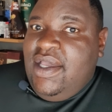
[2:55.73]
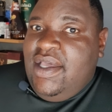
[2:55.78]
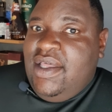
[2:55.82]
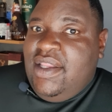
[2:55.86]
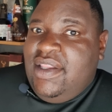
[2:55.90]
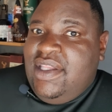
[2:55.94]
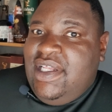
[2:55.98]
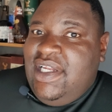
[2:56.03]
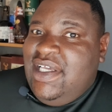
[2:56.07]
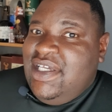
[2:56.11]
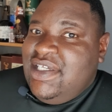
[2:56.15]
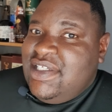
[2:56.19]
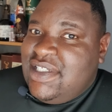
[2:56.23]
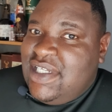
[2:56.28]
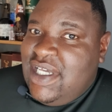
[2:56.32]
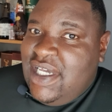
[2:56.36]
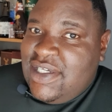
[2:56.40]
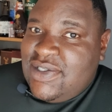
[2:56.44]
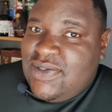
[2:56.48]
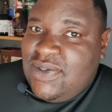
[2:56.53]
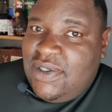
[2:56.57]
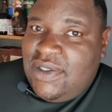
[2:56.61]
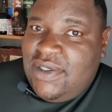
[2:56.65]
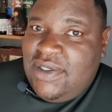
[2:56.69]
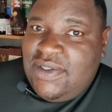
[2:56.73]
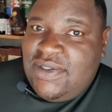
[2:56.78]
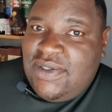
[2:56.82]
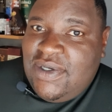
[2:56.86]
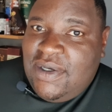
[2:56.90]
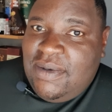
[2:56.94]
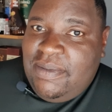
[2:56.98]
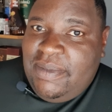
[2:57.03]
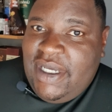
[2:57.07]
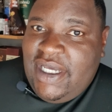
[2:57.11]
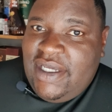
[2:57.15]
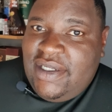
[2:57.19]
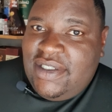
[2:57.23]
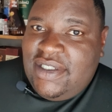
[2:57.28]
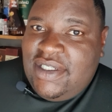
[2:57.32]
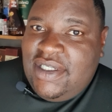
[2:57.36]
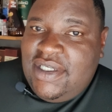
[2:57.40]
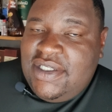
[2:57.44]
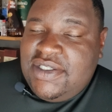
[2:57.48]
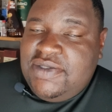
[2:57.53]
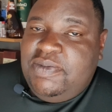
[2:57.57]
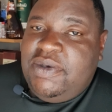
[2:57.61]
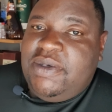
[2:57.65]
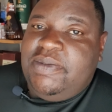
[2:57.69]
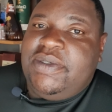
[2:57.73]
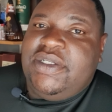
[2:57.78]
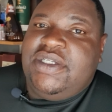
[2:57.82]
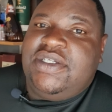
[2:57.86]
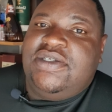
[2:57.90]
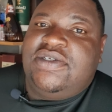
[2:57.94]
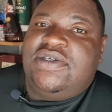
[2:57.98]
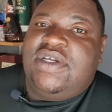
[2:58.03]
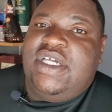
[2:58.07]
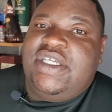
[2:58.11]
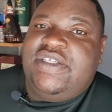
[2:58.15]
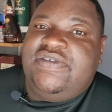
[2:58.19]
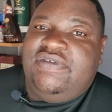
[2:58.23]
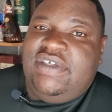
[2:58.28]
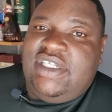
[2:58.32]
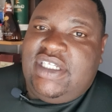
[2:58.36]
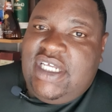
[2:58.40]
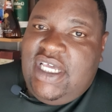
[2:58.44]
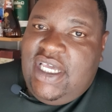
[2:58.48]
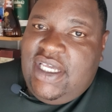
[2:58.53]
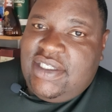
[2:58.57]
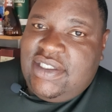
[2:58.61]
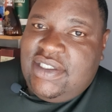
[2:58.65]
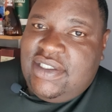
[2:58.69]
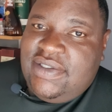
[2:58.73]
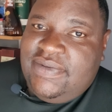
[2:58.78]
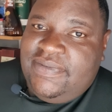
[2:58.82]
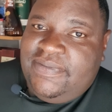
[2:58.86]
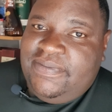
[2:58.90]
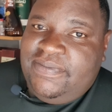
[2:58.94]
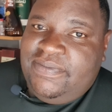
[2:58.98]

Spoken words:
The next tax we're going to talk about is property transfer tax.